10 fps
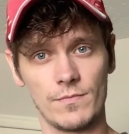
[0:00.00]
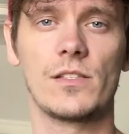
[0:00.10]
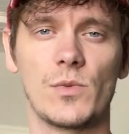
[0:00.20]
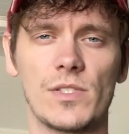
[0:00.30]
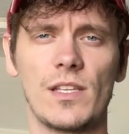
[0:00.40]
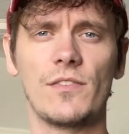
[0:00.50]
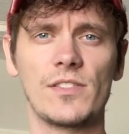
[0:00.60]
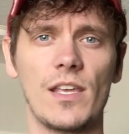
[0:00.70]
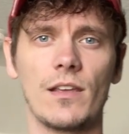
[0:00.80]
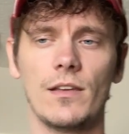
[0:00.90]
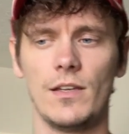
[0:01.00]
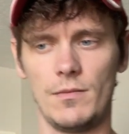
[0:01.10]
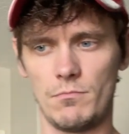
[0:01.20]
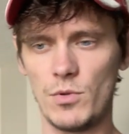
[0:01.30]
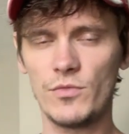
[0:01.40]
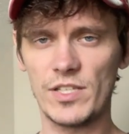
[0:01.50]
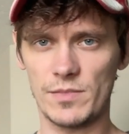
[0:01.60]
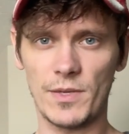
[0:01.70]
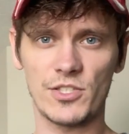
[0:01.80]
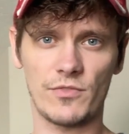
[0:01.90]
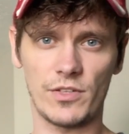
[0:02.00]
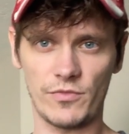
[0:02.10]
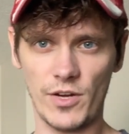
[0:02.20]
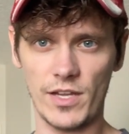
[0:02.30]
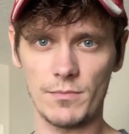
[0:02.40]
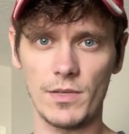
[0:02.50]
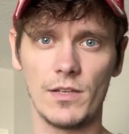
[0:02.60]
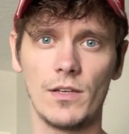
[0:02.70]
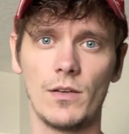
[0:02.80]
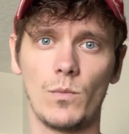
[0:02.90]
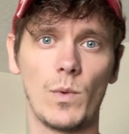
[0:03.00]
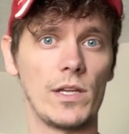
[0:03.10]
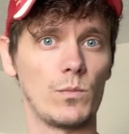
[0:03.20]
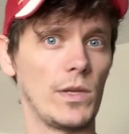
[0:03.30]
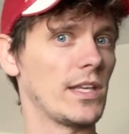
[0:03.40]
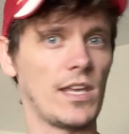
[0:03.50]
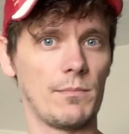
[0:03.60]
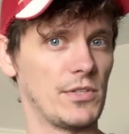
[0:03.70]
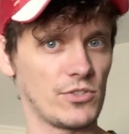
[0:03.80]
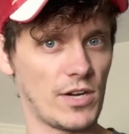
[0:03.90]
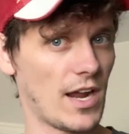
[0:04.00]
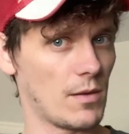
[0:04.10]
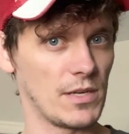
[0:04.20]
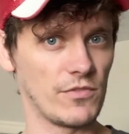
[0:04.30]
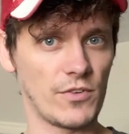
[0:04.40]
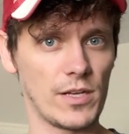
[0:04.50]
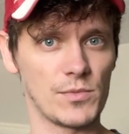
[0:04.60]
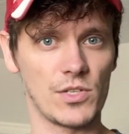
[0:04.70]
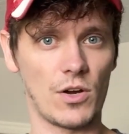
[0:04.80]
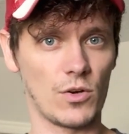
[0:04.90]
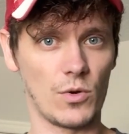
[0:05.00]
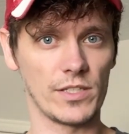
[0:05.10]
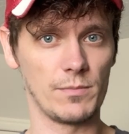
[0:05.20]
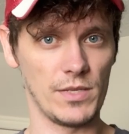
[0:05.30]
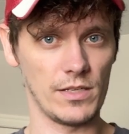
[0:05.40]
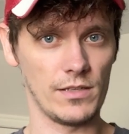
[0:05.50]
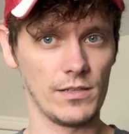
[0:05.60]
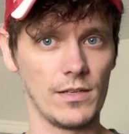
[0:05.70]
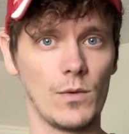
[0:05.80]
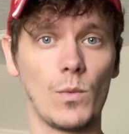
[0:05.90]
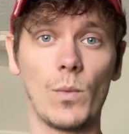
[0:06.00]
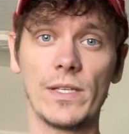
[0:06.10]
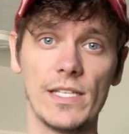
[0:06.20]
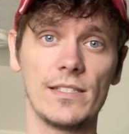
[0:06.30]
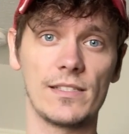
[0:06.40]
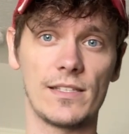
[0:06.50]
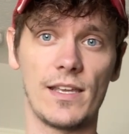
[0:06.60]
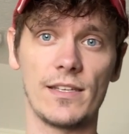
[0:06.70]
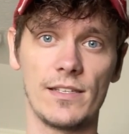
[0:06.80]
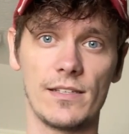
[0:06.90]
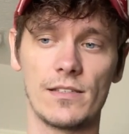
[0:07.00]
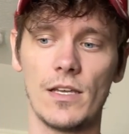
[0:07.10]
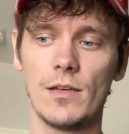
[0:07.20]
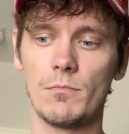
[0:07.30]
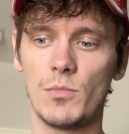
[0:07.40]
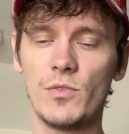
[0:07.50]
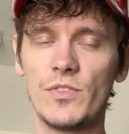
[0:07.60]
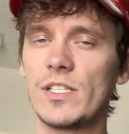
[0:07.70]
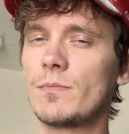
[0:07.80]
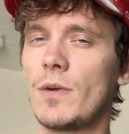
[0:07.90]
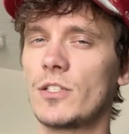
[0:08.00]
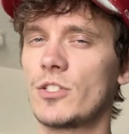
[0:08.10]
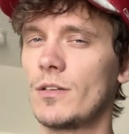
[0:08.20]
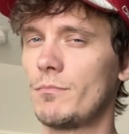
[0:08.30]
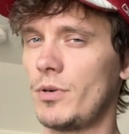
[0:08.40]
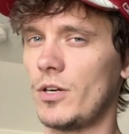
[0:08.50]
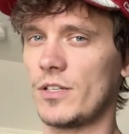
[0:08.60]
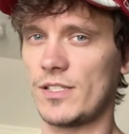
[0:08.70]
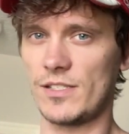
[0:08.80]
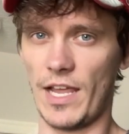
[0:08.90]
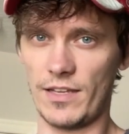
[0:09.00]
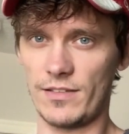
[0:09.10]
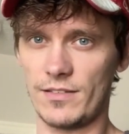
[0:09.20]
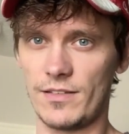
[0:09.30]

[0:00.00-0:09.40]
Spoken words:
So instead of saying, move this much every frame, when we can't be sure how many frames there are going to be, what we need to say is, move this much per second.